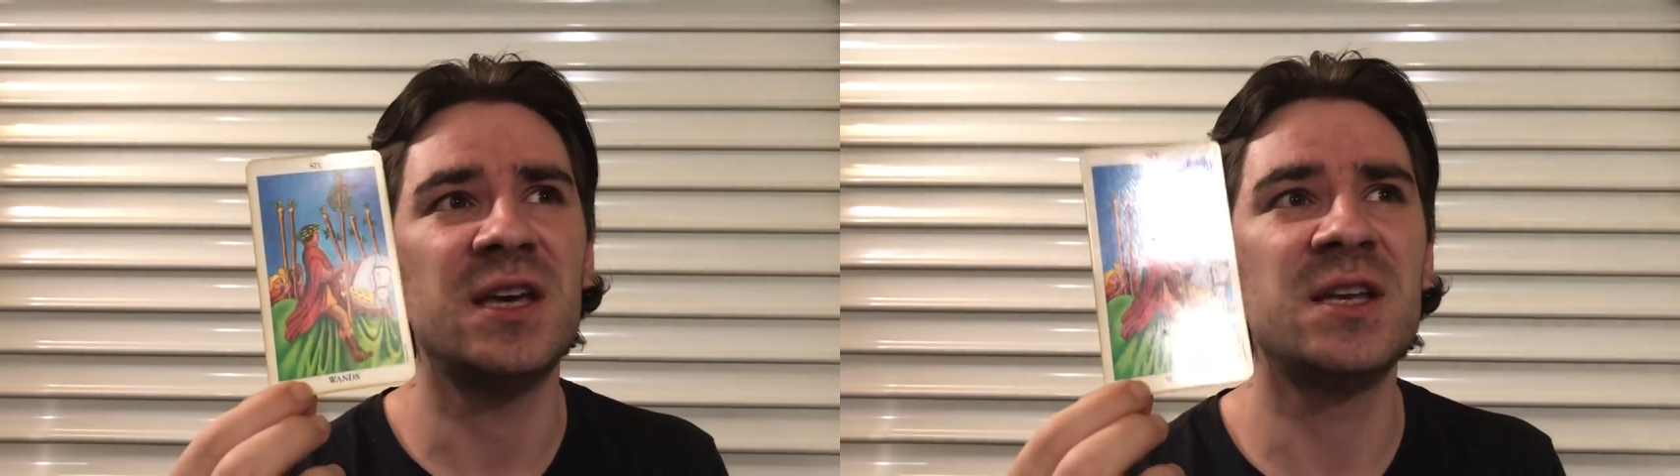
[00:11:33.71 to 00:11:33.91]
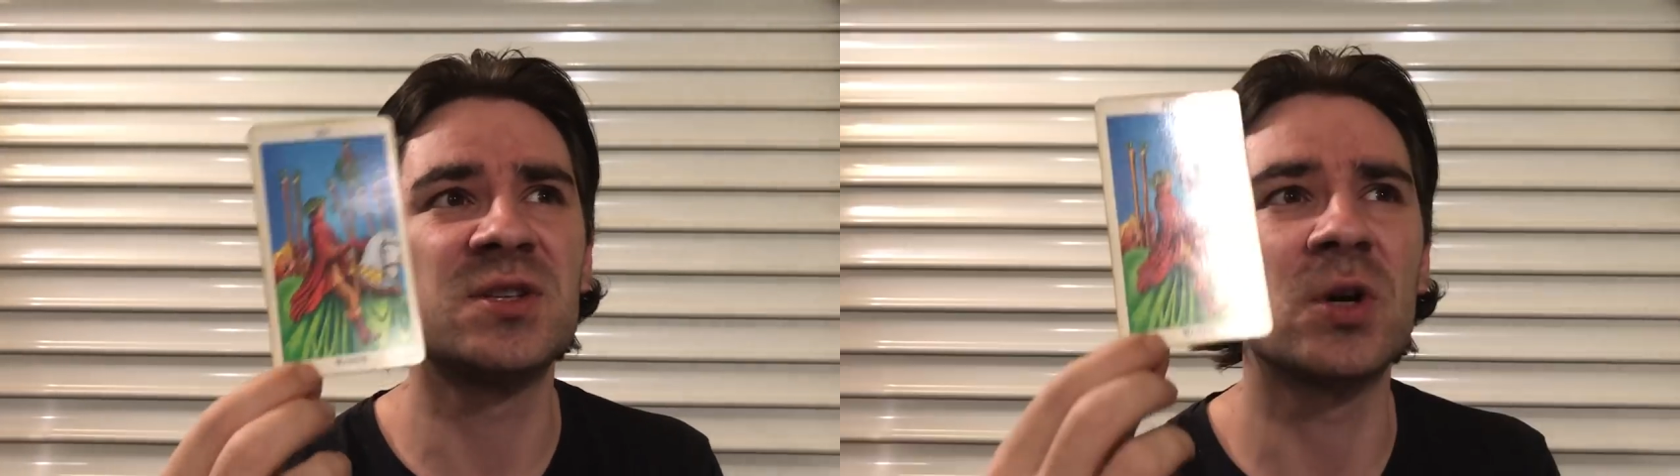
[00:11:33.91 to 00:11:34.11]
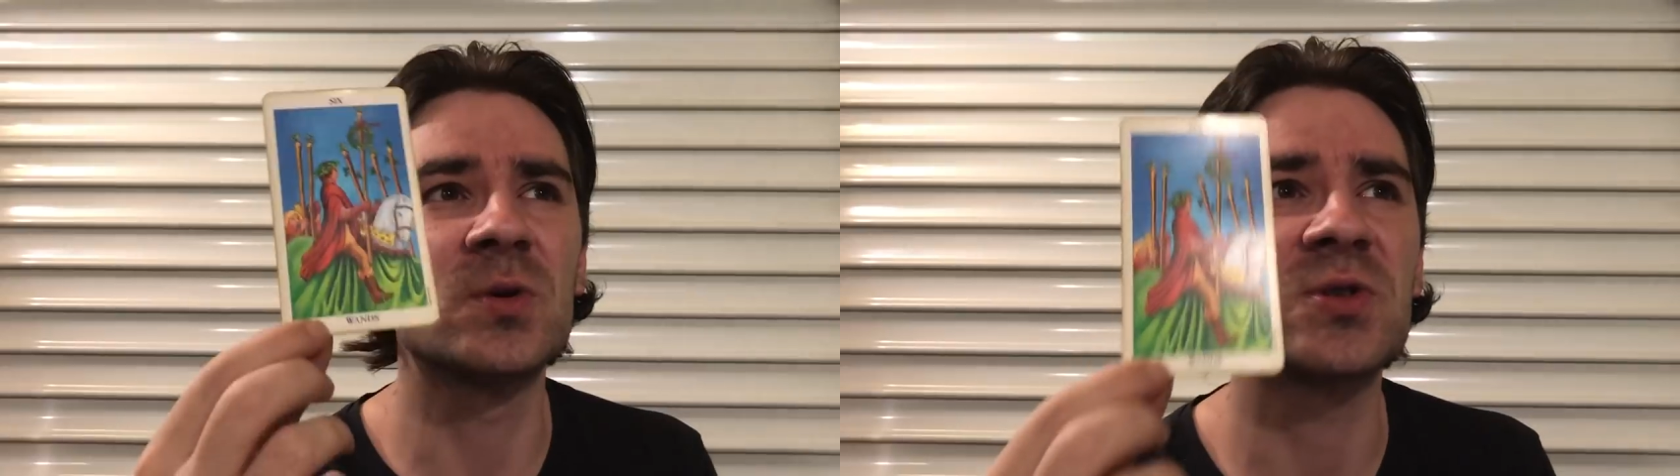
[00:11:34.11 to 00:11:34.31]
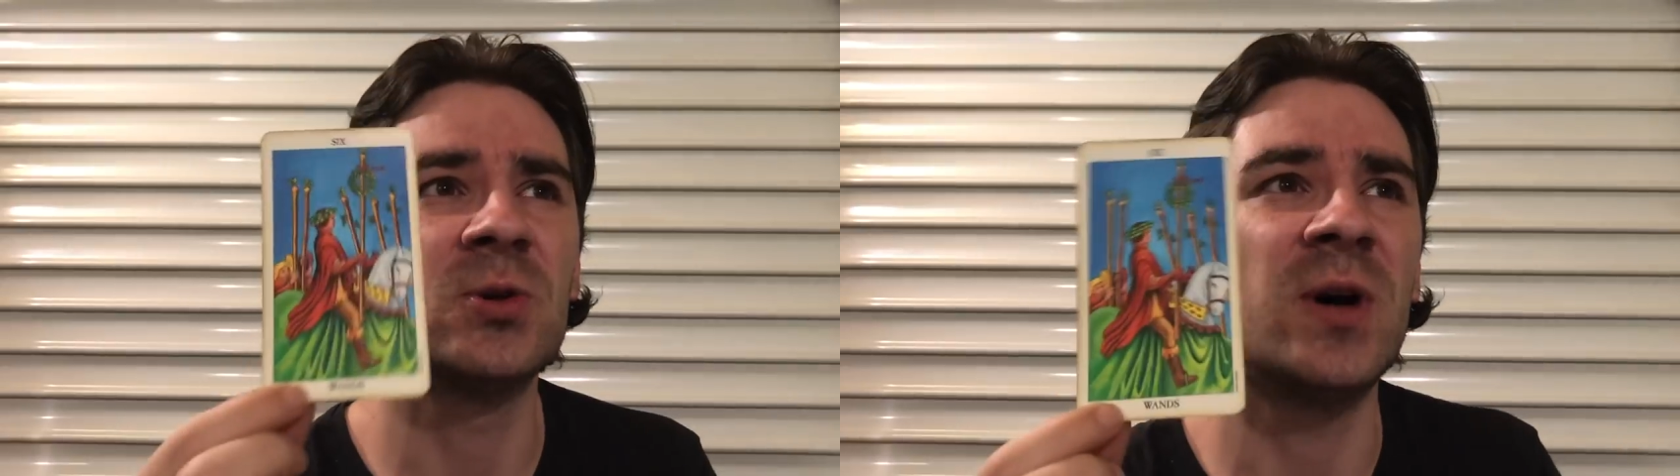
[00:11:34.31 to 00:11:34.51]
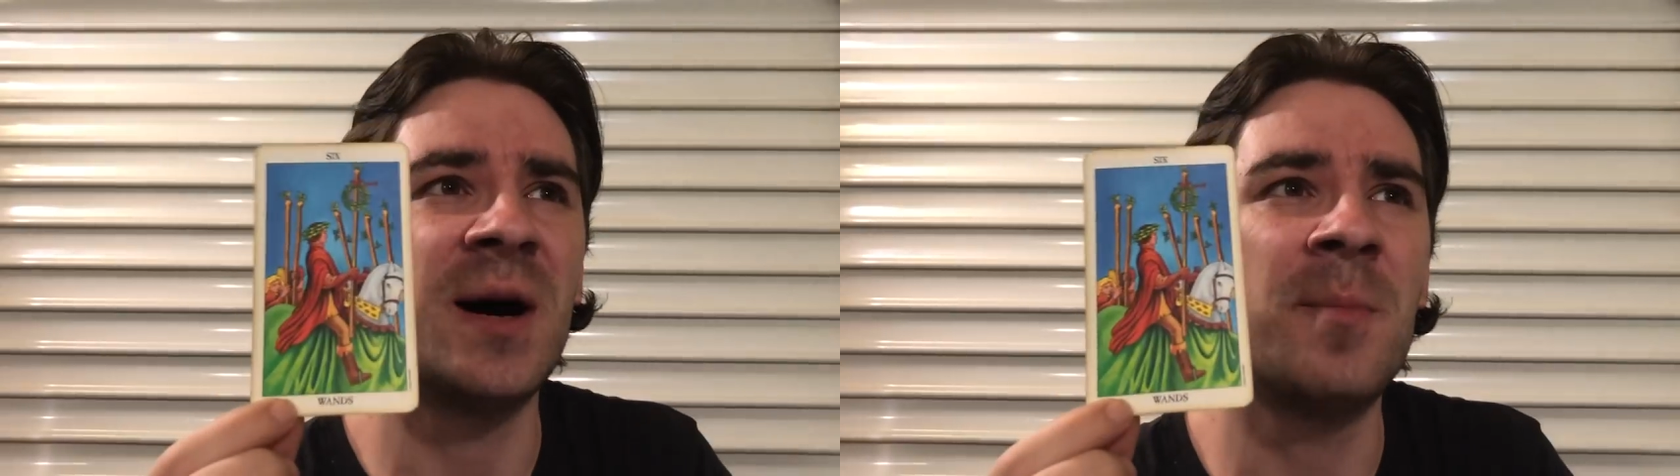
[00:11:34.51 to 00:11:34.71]
it is
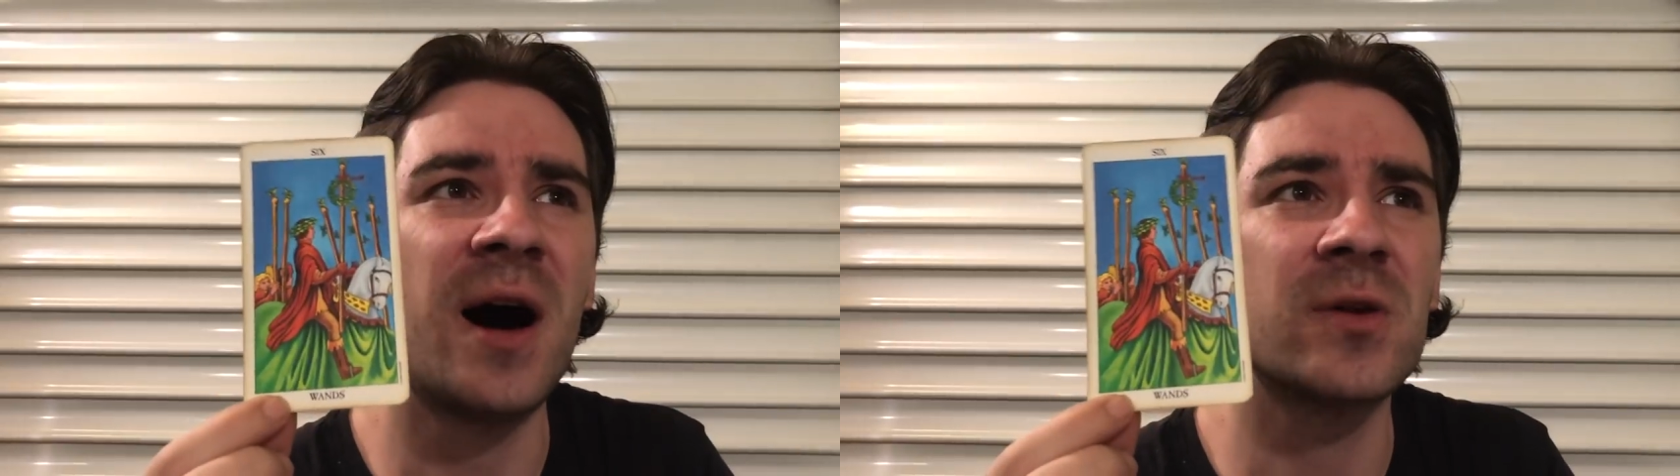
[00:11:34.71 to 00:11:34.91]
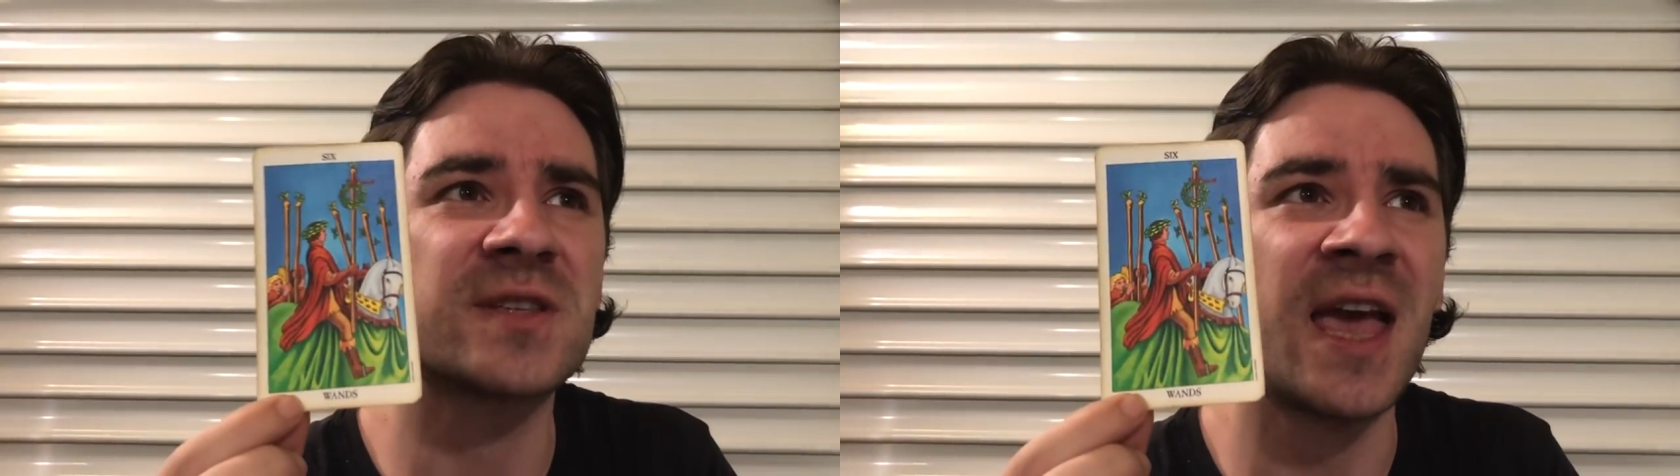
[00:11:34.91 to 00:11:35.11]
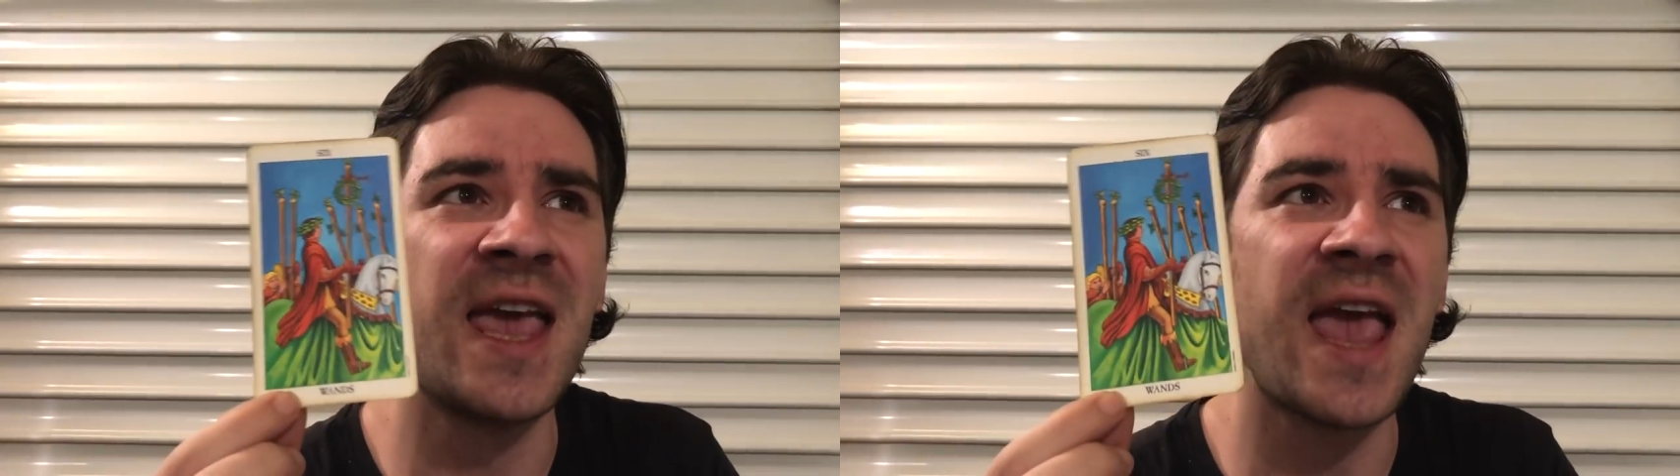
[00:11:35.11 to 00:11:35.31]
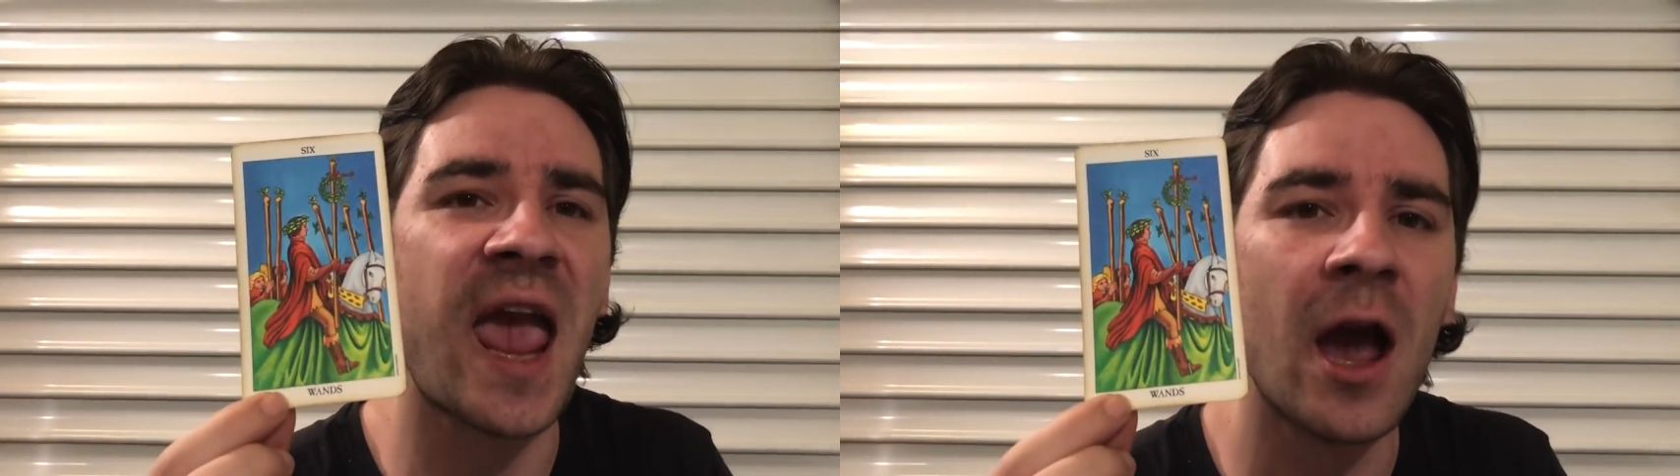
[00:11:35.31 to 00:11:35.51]
also about a